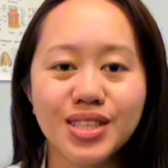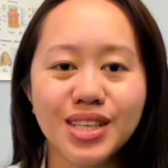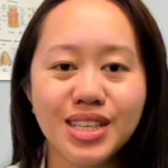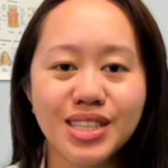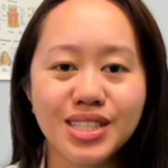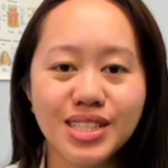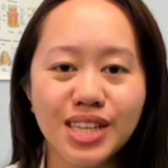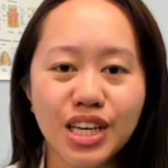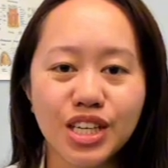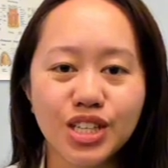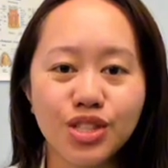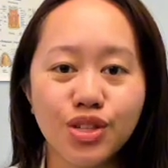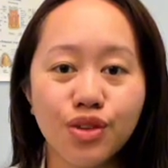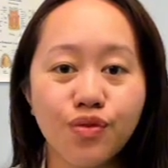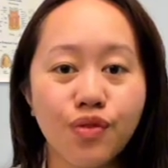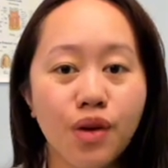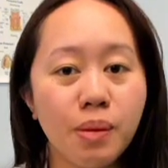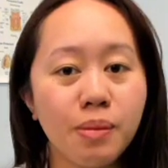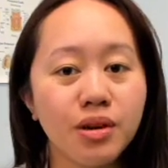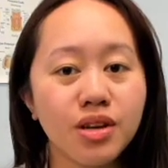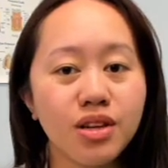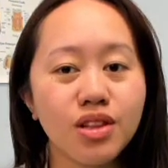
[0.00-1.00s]
the section
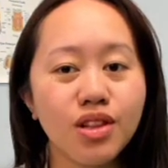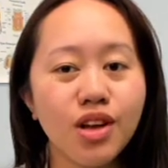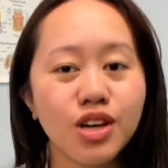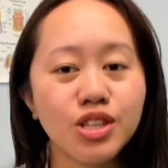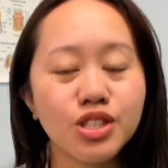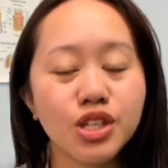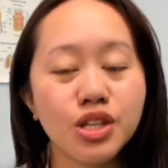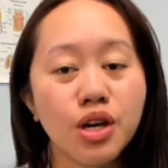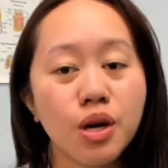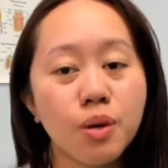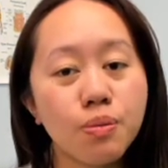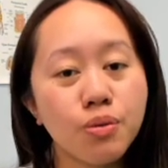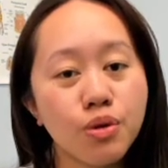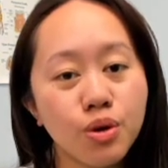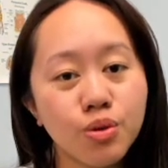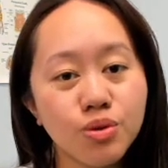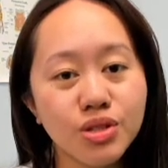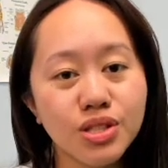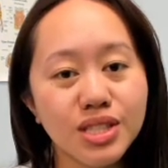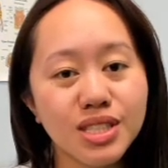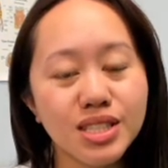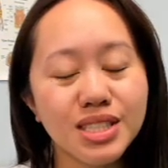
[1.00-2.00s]
Pharmacologic
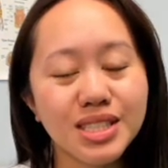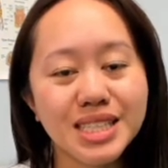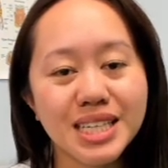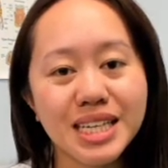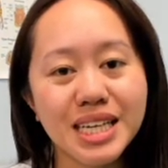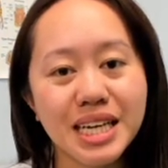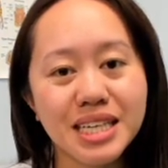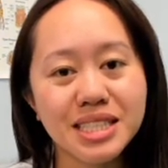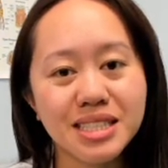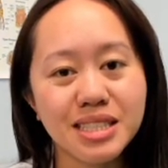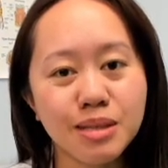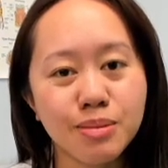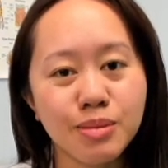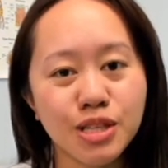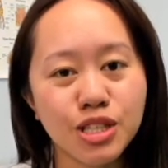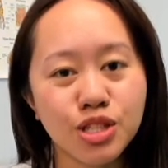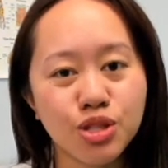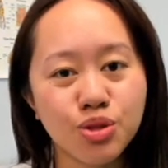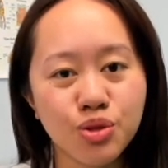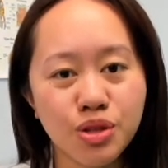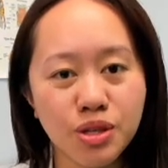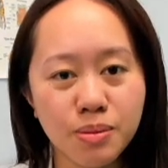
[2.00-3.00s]
approaches to glycemic
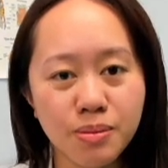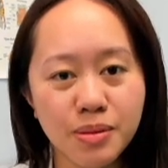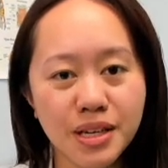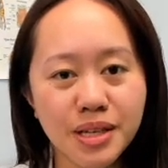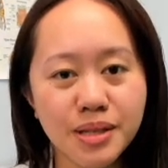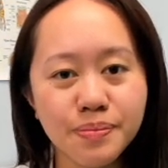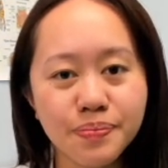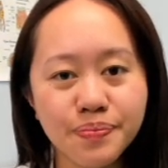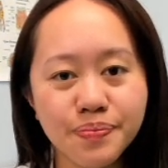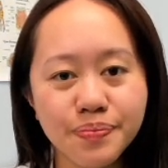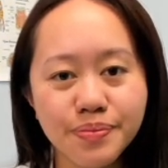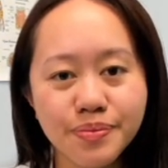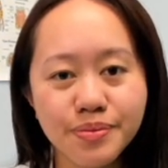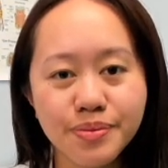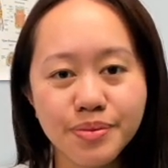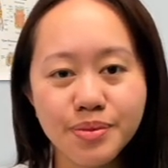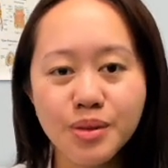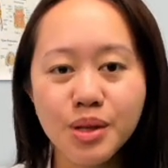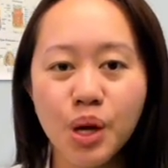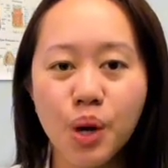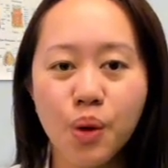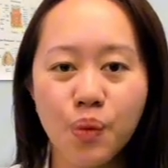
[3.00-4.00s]
treatment.
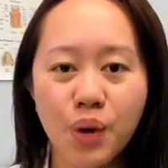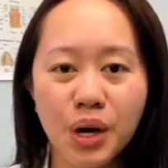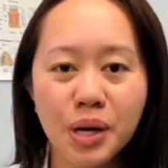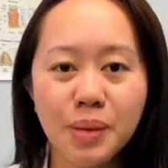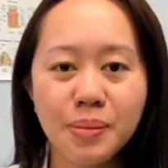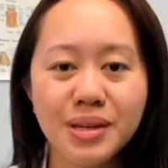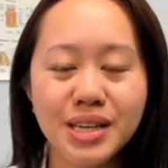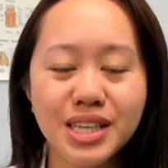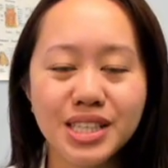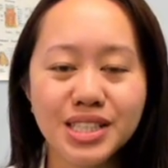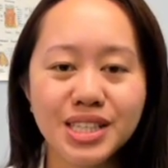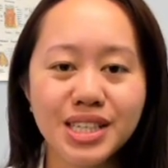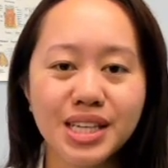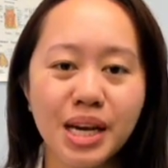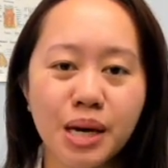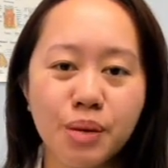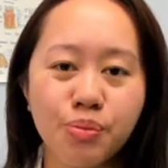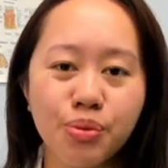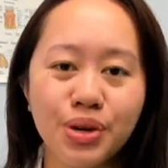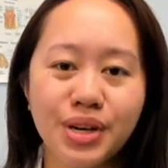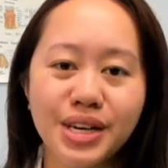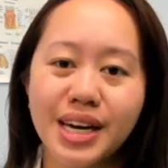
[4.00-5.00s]
Recommendation
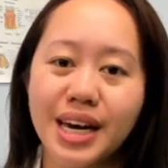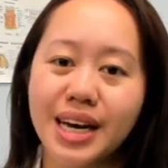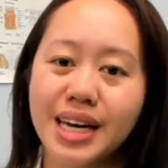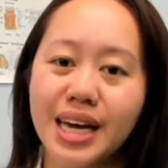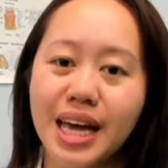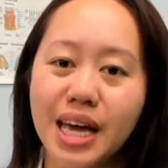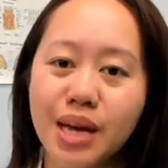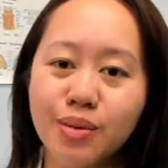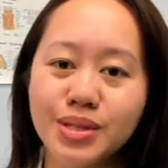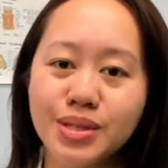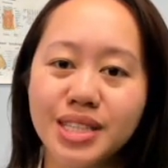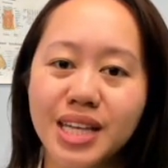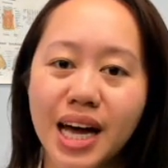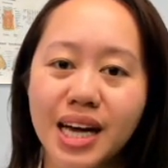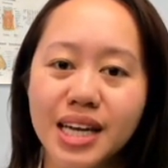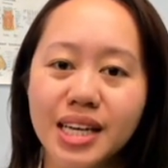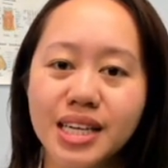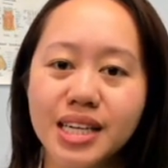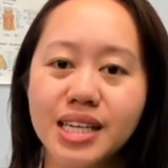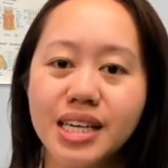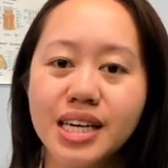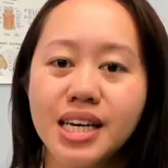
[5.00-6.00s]
9.9a was
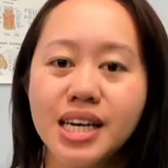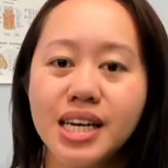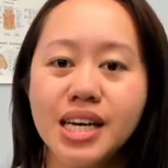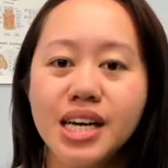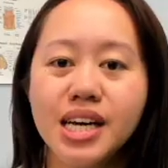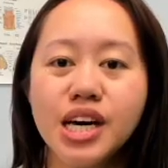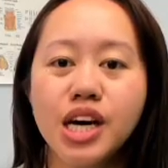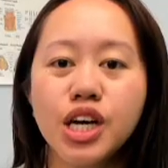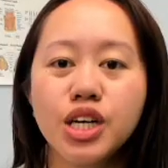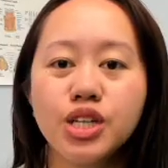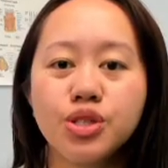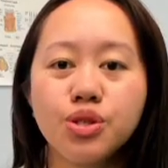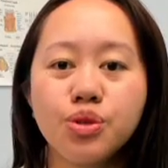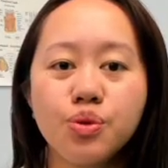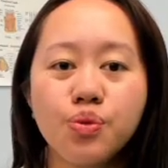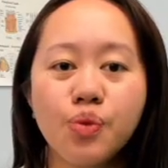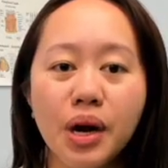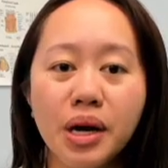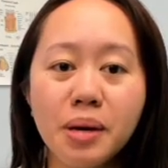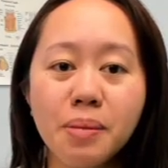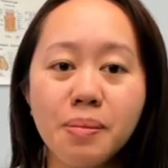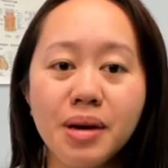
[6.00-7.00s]
added to
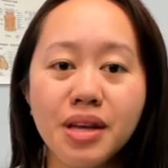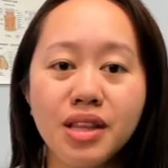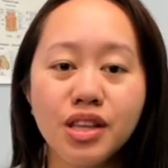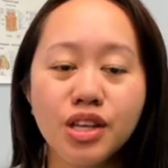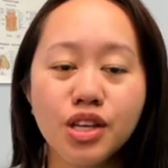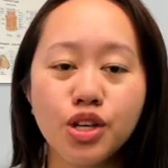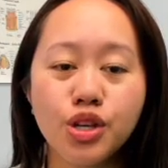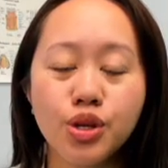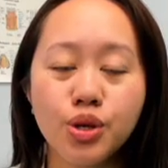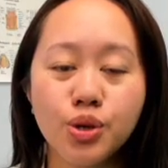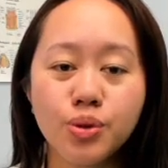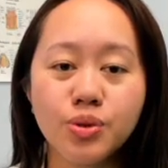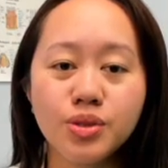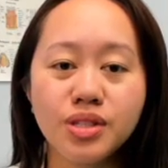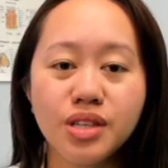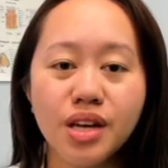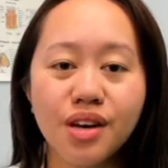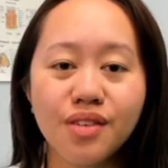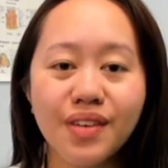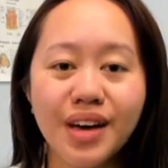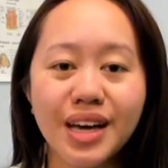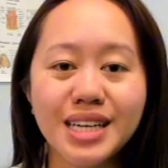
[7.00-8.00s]
recommend the use
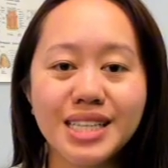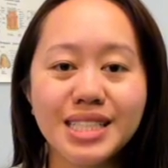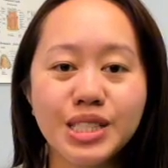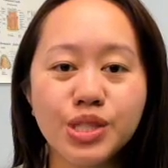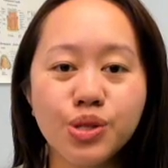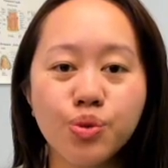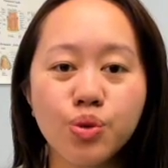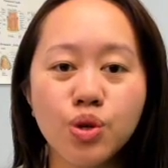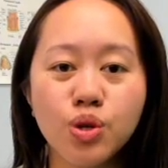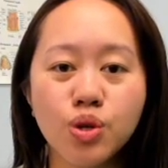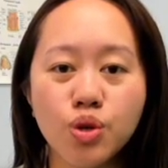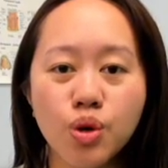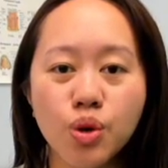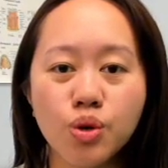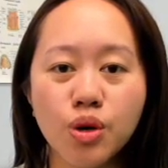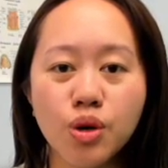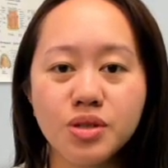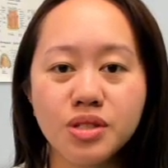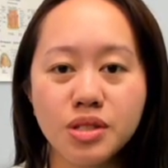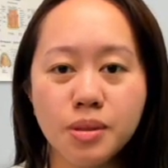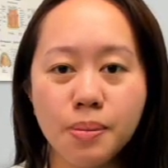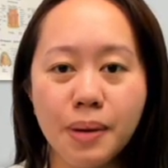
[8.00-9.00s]
of a dual
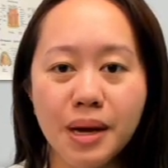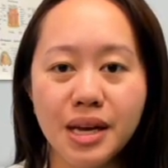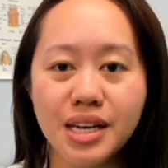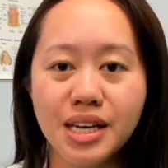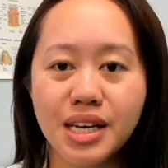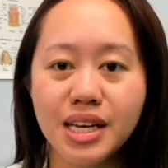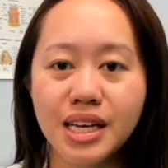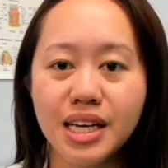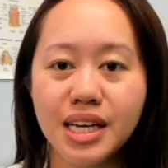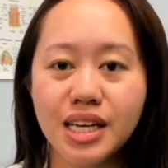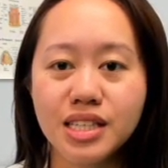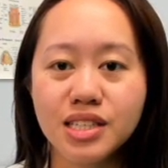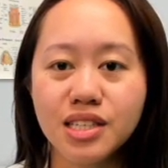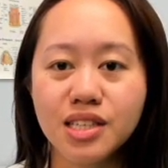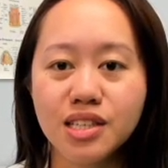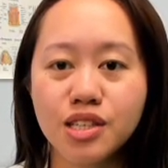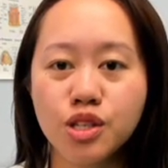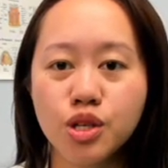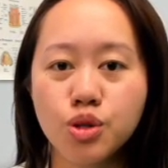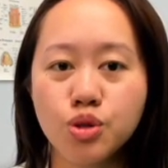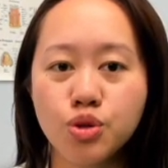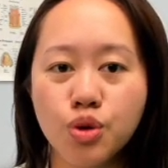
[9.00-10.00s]
glucose-dependent
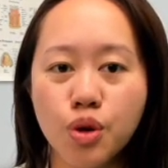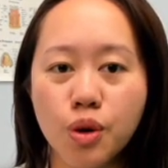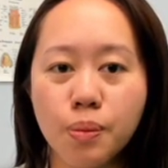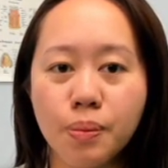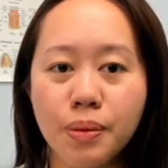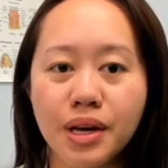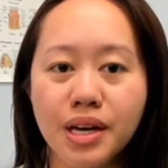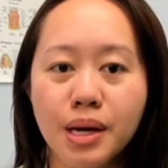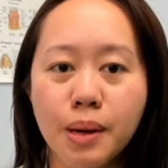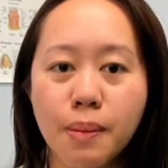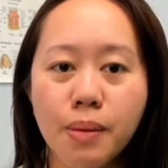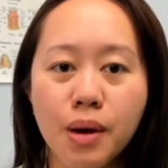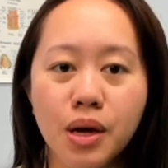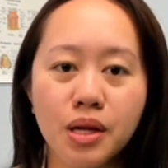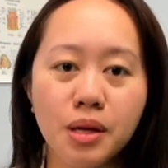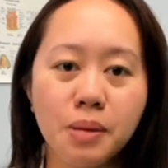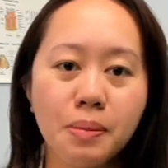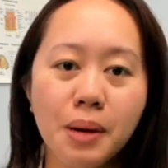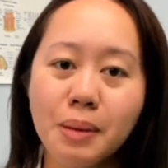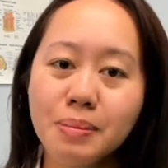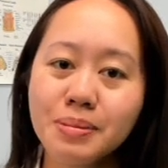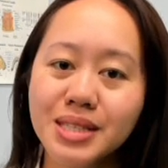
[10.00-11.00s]
insulinotropic
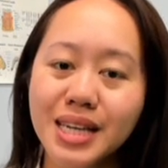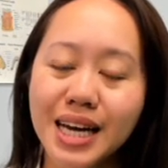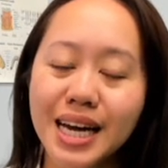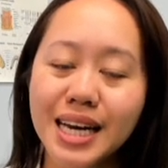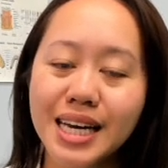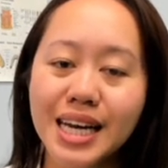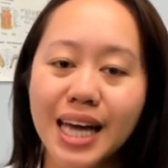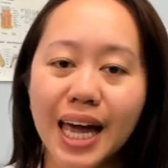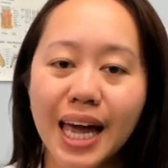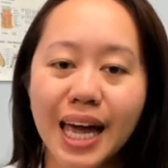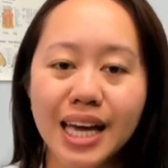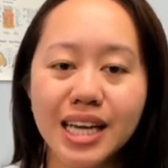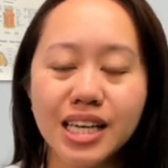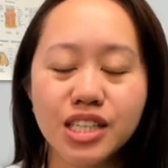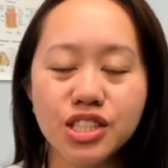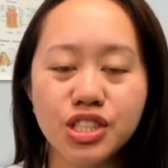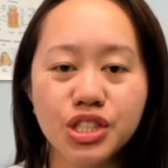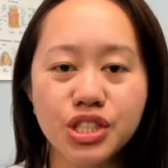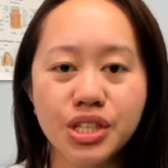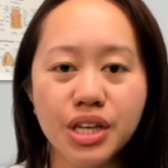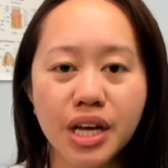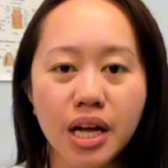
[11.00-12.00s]
polypeptide and
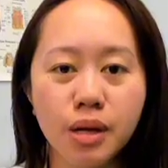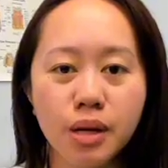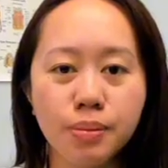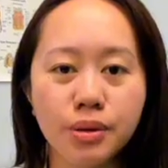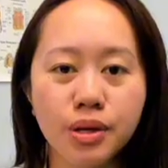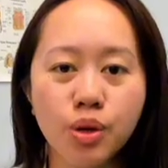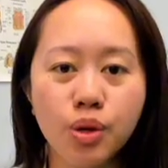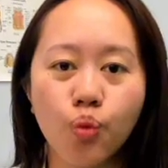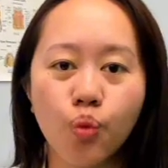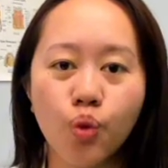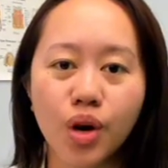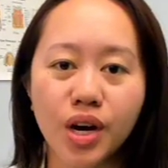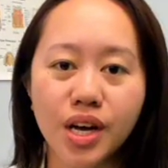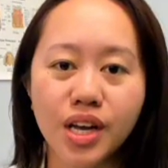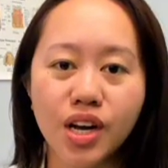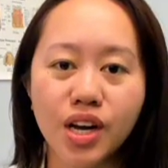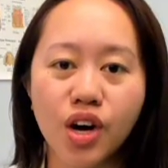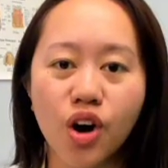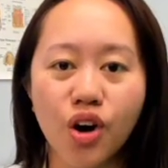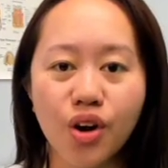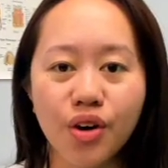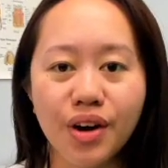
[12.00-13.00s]

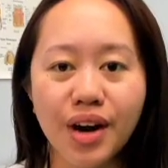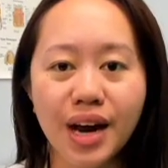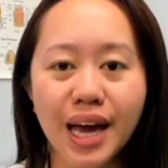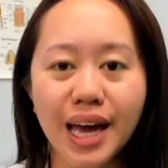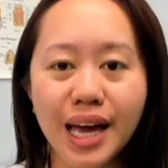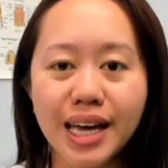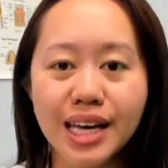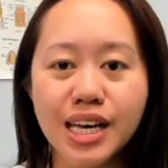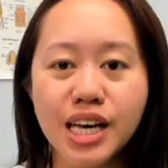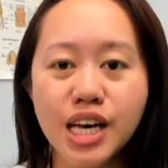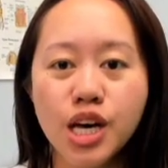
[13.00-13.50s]
GLP-1RA